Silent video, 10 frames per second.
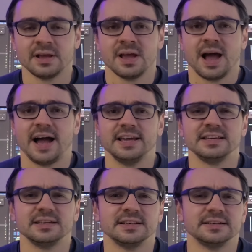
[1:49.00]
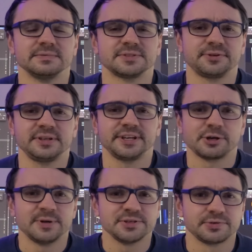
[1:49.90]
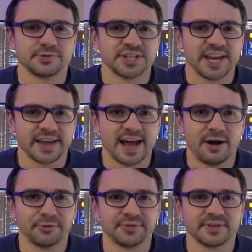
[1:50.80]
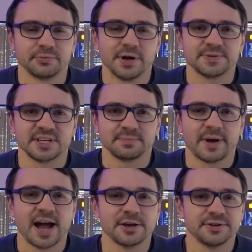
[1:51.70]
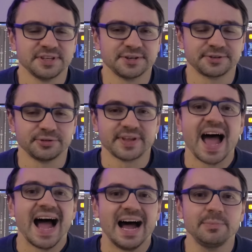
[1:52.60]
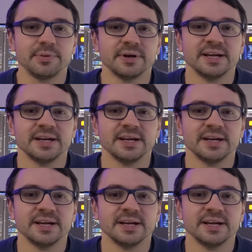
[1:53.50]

I strongly recommend you to check out website pioneer.app.